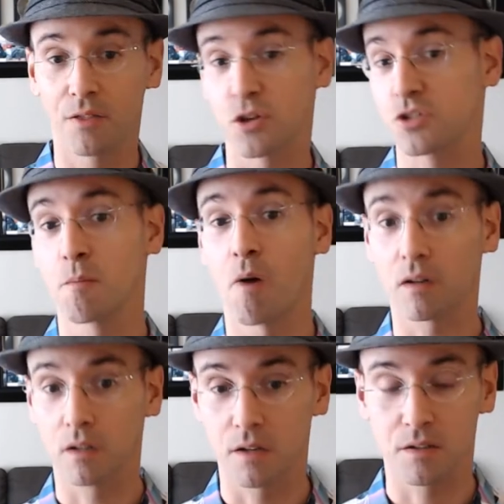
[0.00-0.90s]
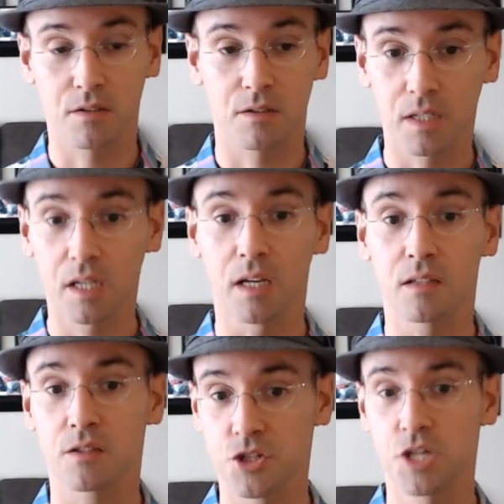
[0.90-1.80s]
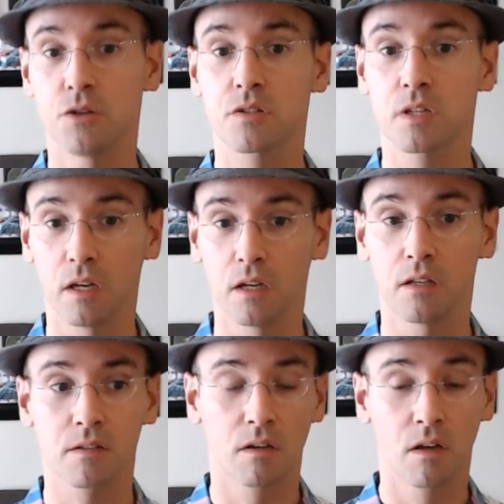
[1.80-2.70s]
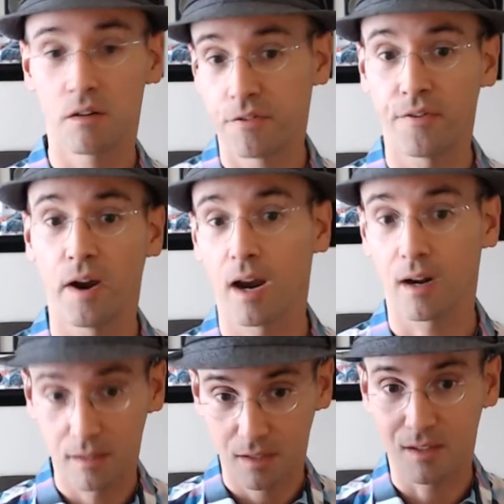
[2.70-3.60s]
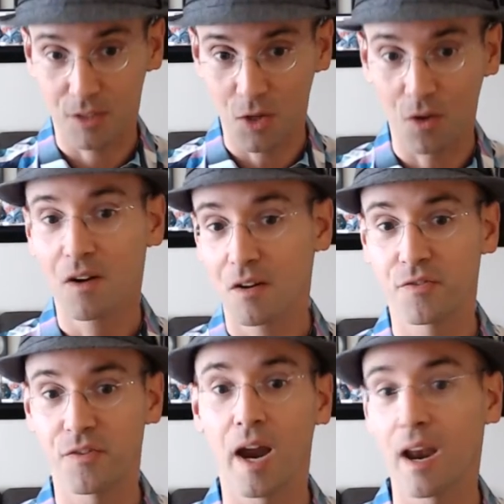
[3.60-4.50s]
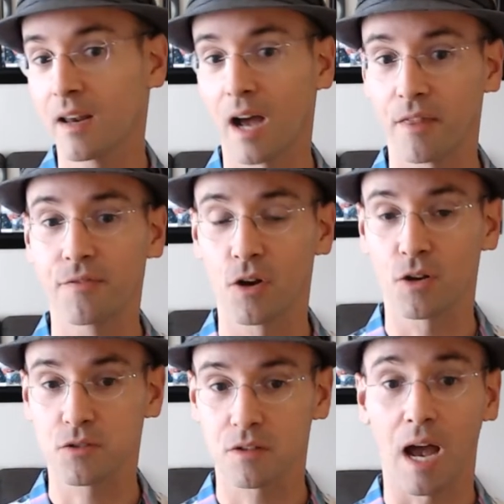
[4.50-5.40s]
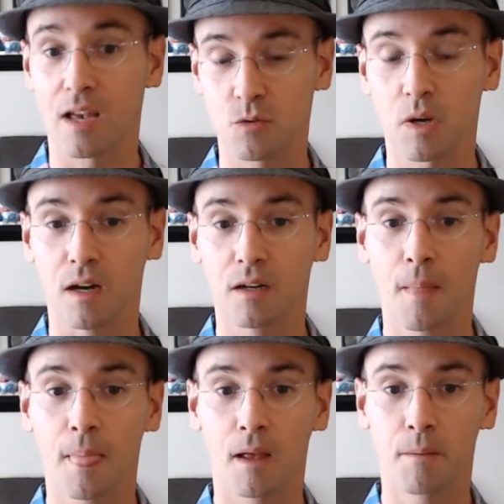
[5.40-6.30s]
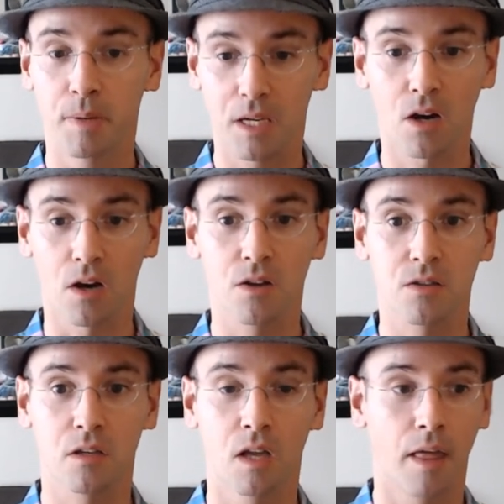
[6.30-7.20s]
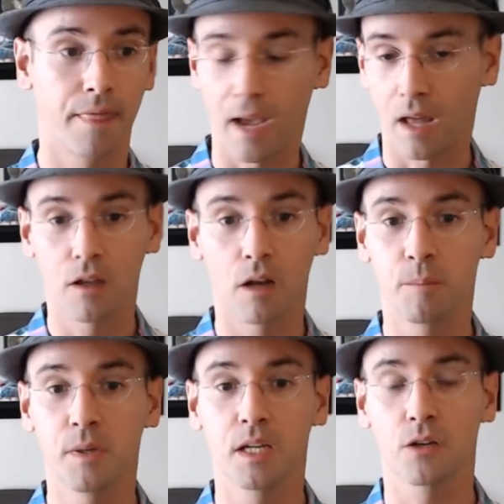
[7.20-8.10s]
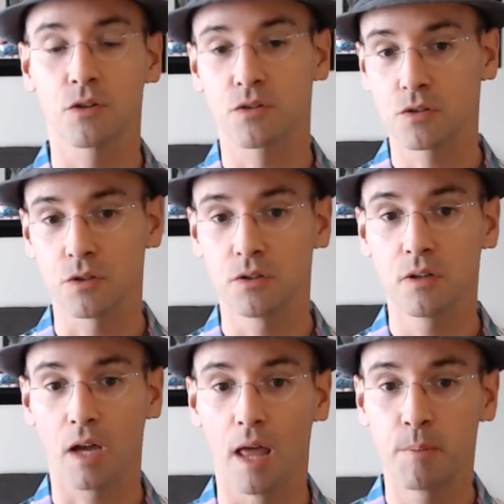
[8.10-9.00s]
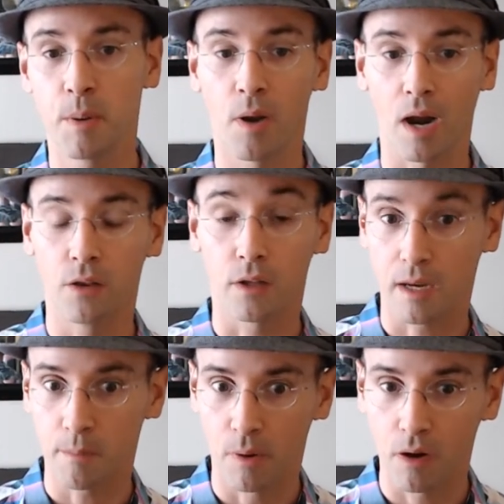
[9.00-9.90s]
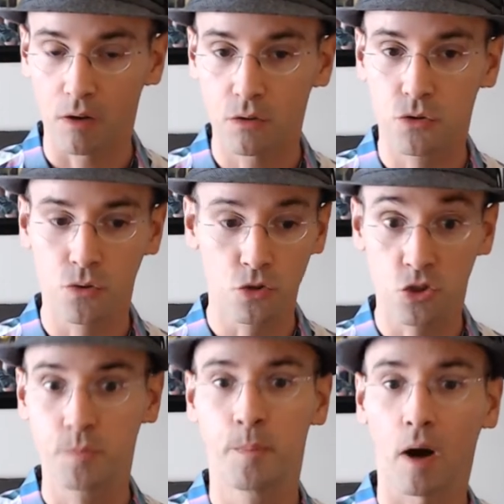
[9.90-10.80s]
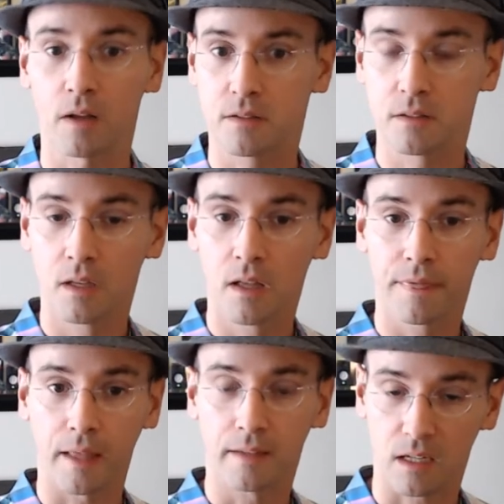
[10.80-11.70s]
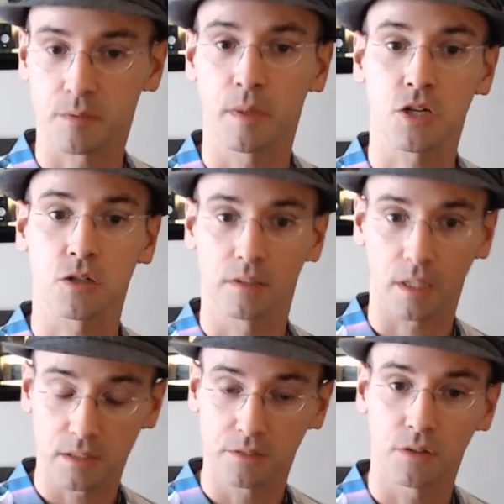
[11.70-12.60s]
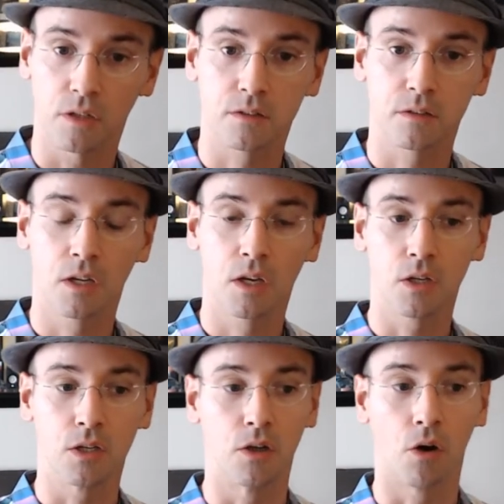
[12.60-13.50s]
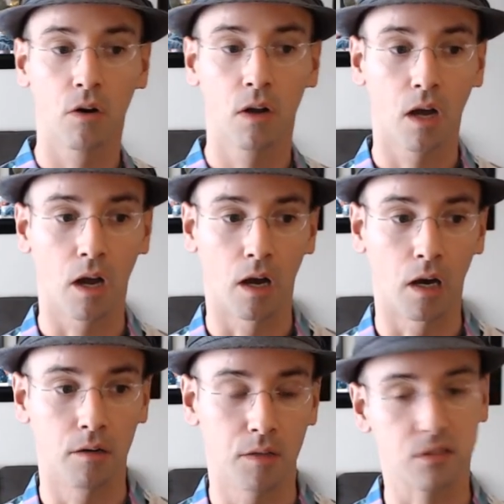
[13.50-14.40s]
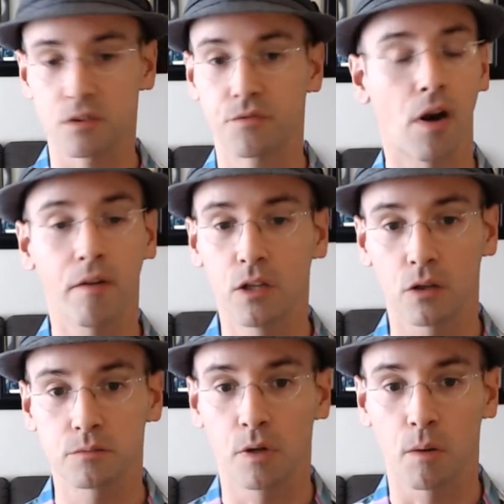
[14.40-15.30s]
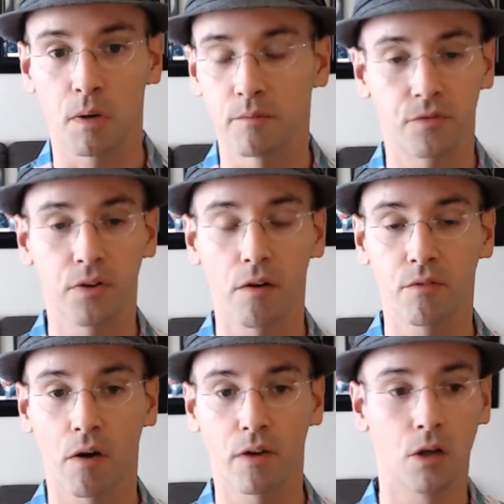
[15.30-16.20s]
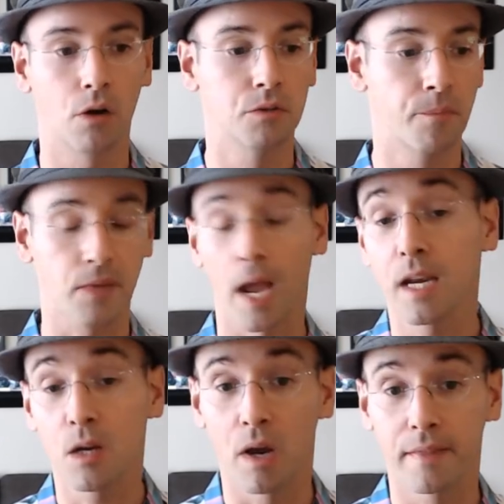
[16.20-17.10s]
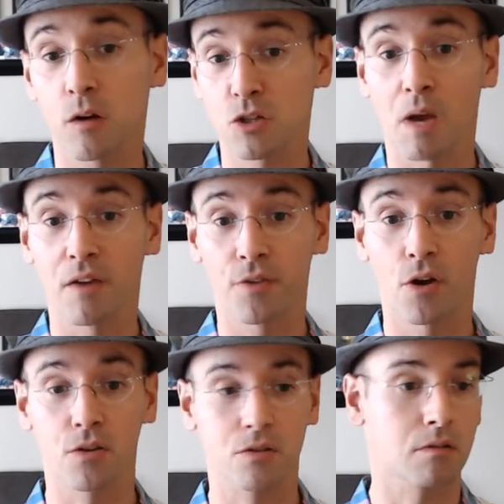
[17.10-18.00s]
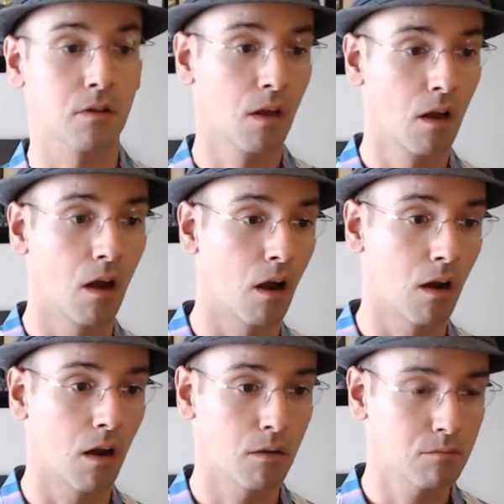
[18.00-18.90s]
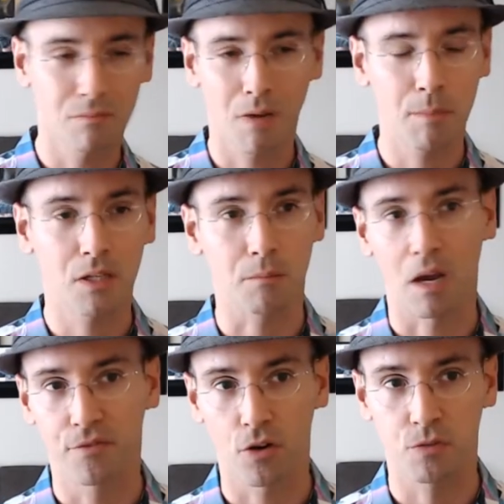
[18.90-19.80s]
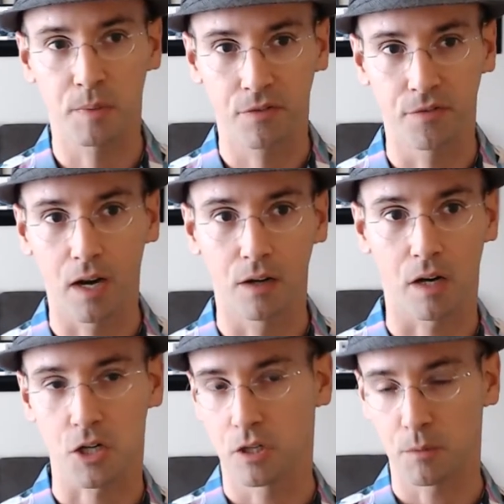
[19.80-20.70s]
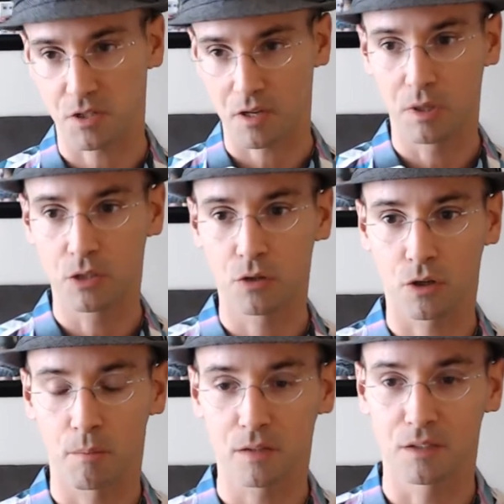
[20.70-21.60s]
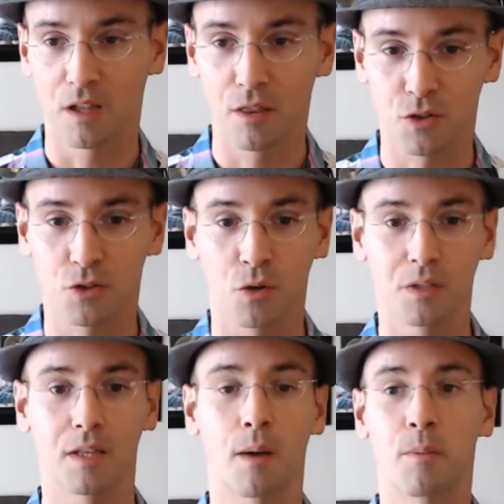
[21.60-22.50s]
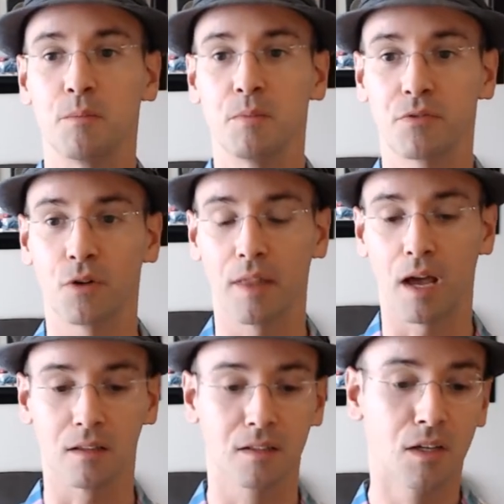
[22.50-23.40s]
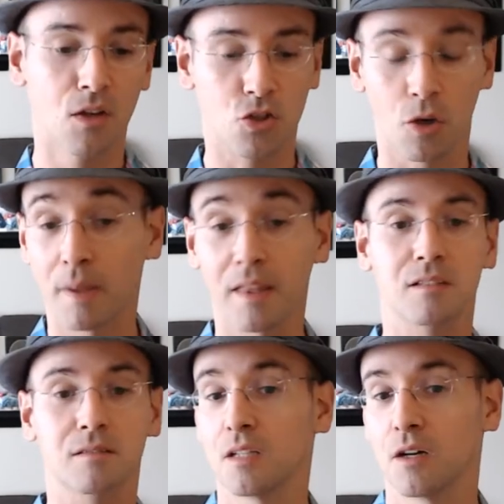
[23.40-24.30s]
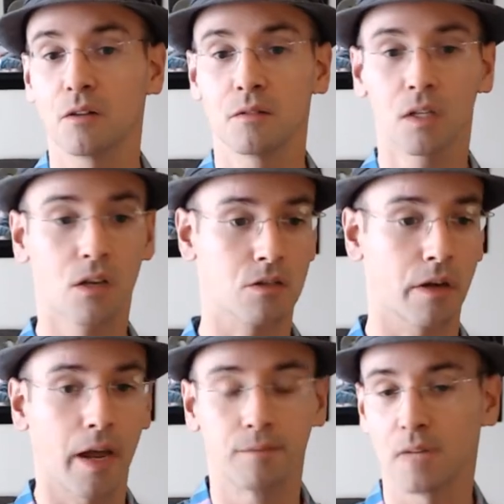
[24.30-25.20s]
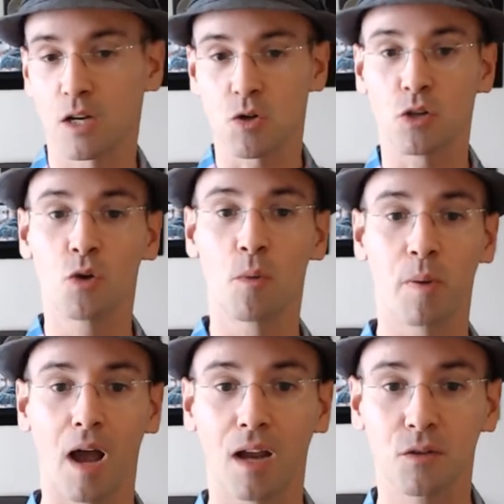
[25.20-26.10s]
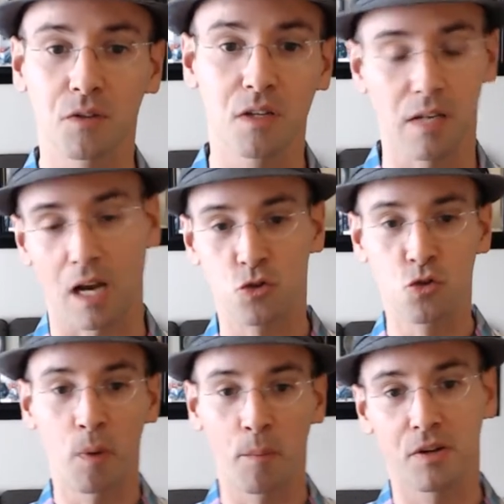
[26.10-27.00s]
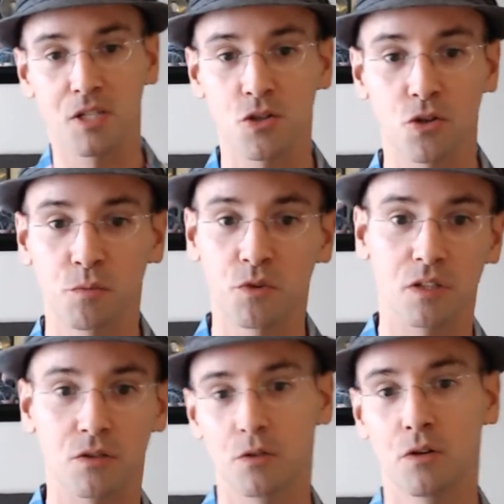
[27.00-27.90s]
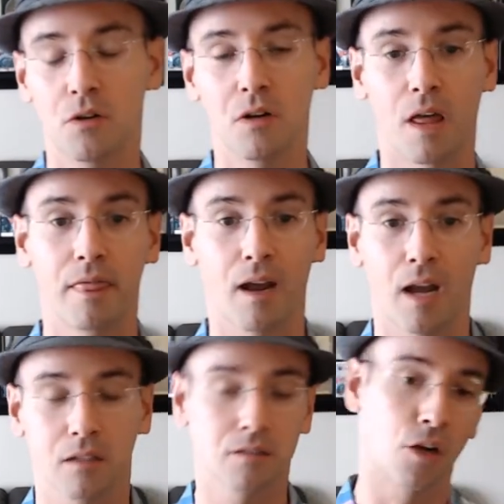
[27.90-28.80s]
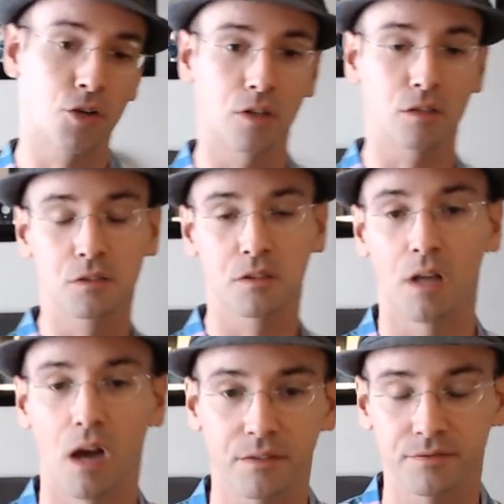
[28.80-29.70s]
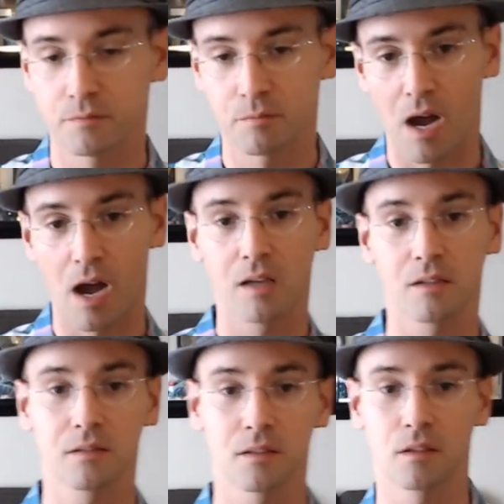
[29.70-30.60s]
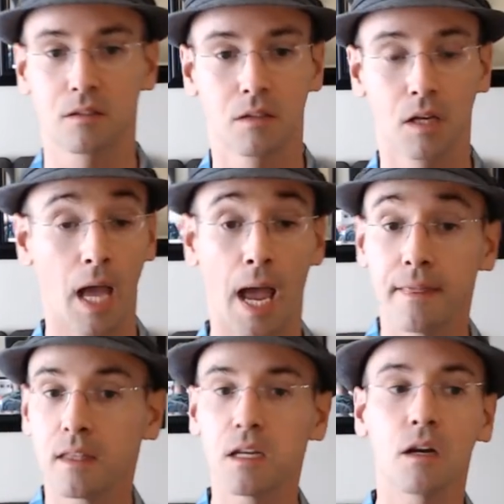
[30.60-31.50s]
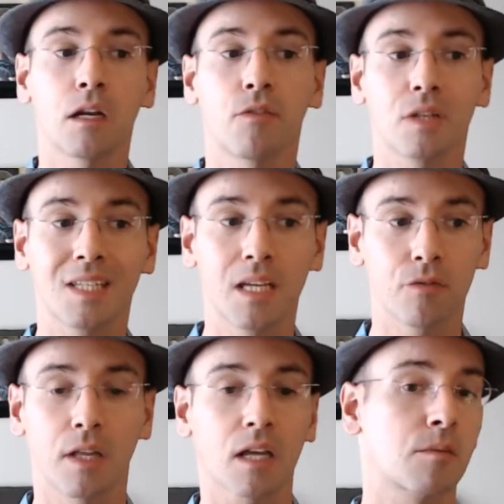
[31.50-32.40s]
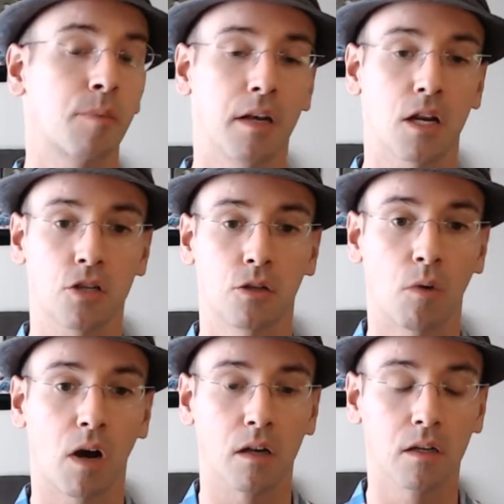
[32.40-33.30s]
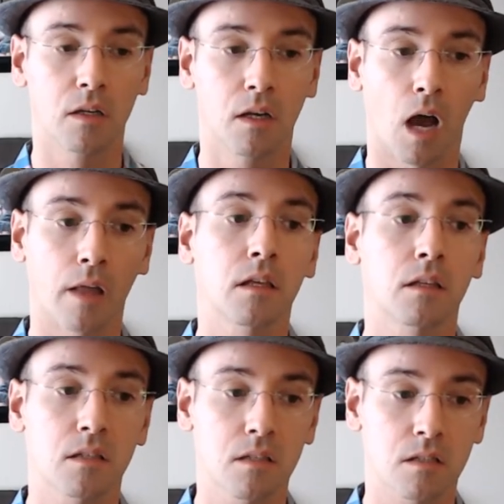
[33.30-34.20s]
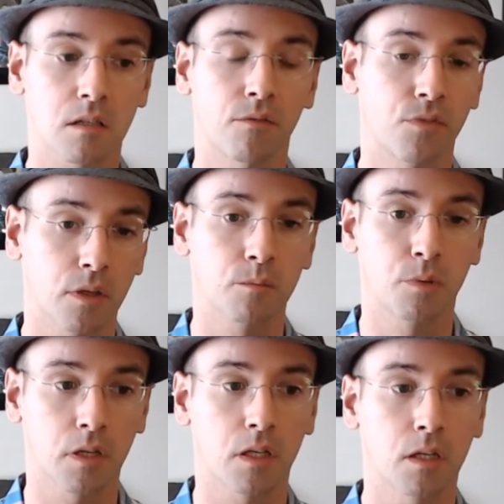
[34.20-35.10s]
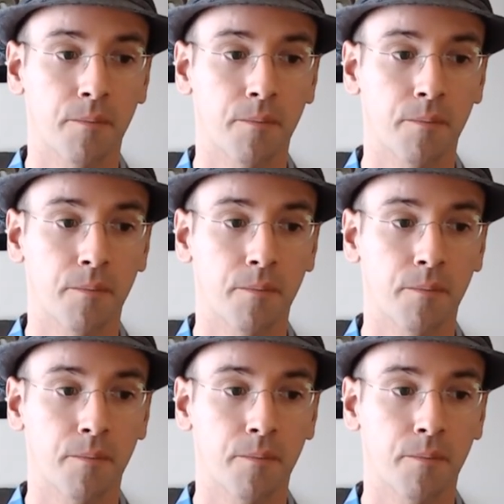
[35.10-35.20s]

smartest kids, genius kids, fail, you know, fail at first as well, because they are not being understood and people are not able to spot that they're special, that different. You know, it's a very known problem, very, very known. Anyway, that was my first. Maybe not my first big failure, actually, because I will talk about another story that happened before that. So, but that's, you know, so yeah, I tried to apply to this like super prestigious music school and they're like, no, you're not good enough. Bye. You know, and they didn't even give an explanation why. I think this is something pretty